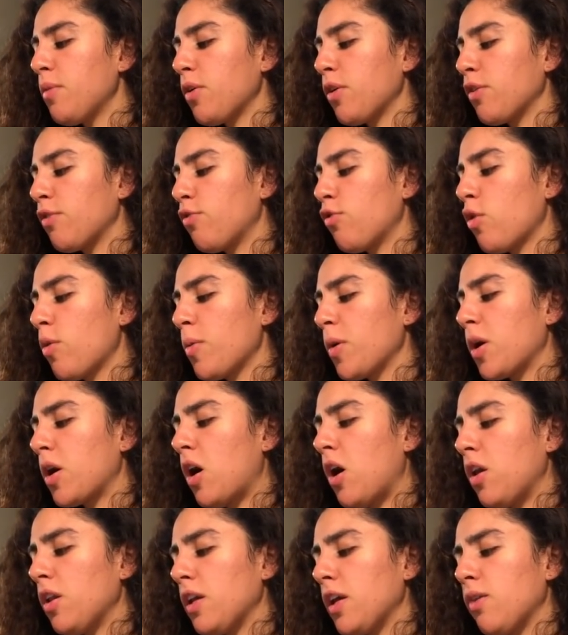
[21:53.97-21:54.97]
hearing former
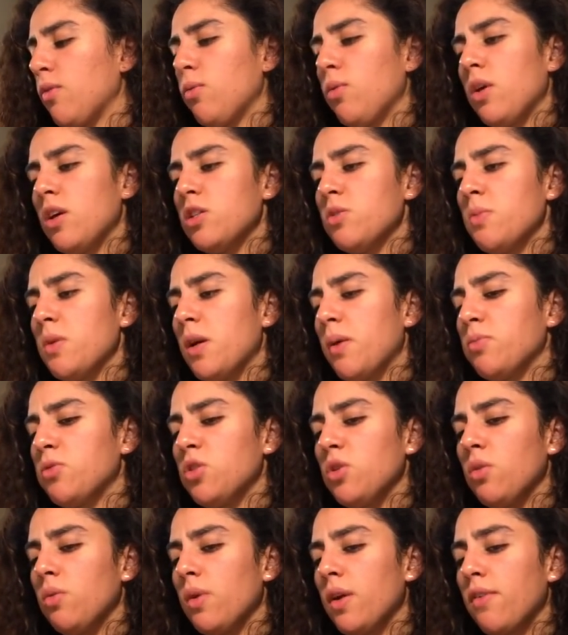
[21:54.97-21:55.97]
colleague has been up
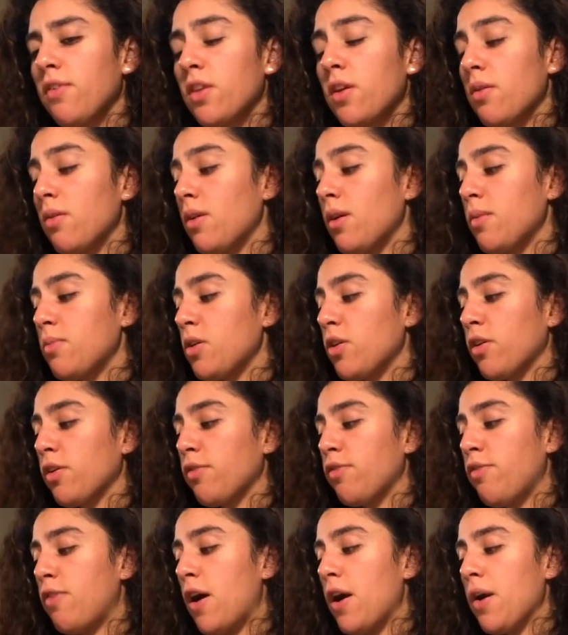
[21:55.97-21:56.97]
to, whatever that, I'm
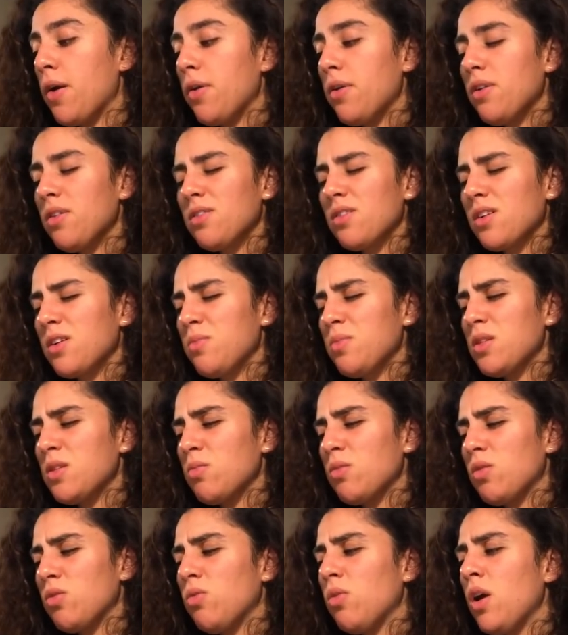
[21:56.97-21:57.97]
hearing fired. It could be
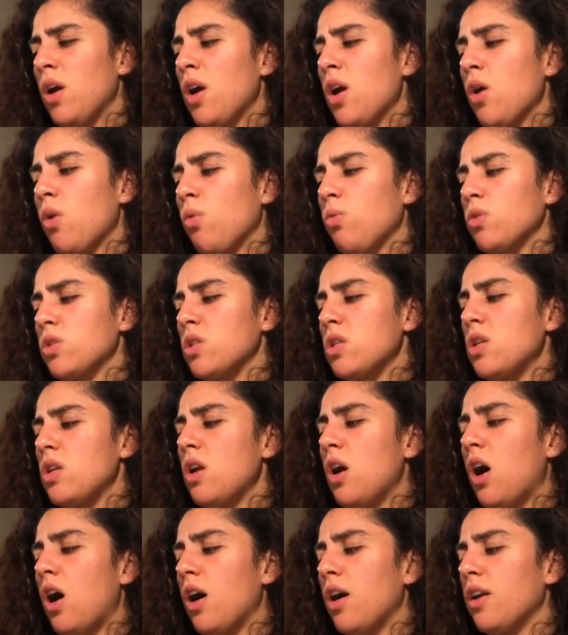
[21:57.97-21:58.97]
someone who was
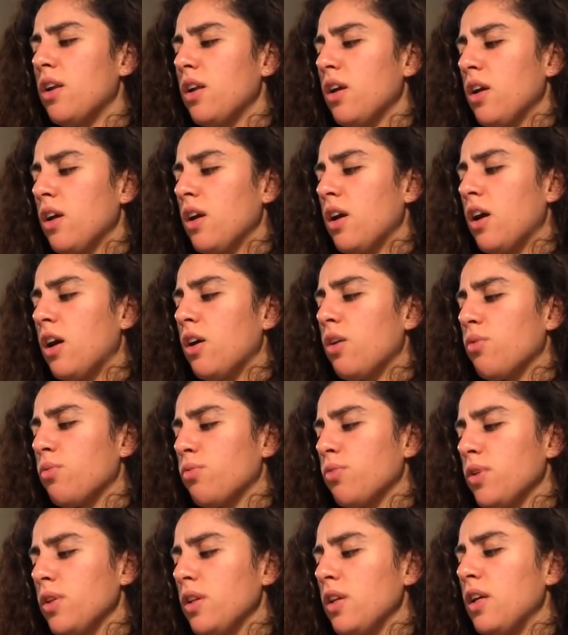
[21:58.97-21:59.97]
not
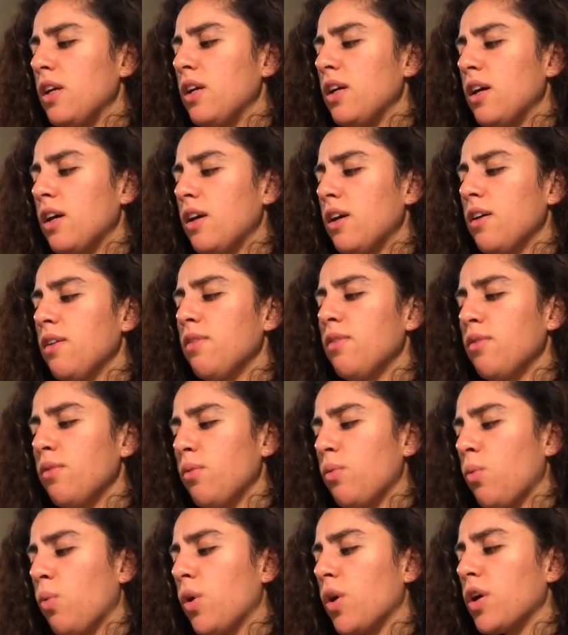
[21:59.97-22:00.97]
really
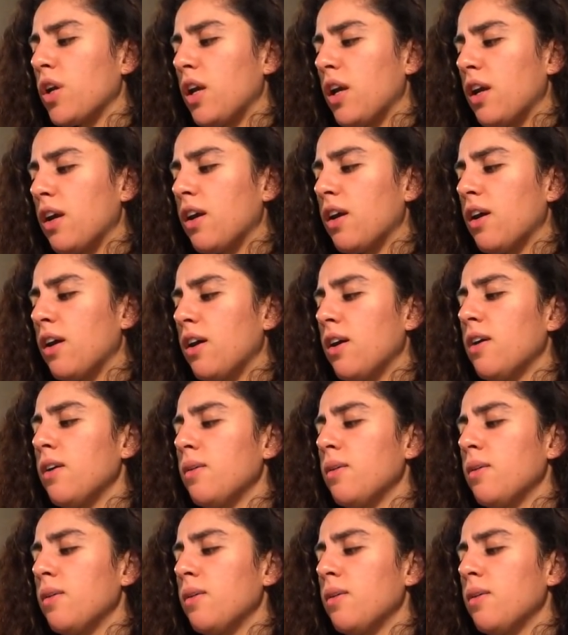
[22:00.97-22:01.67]
working